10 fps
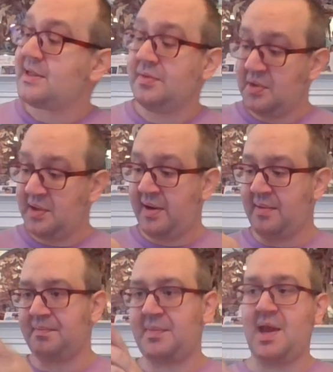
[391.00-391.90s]
Award.
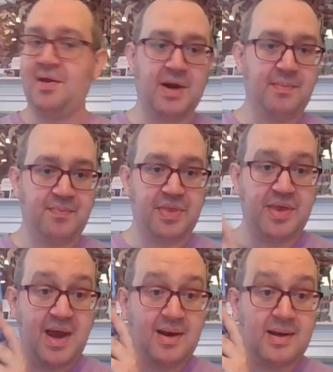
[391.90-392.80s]
Anyway,
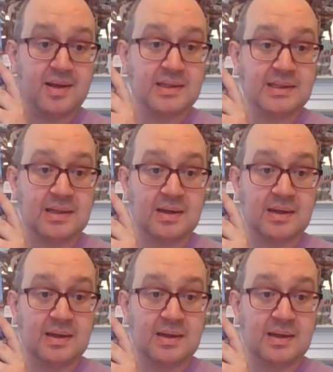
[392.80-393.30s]
that is.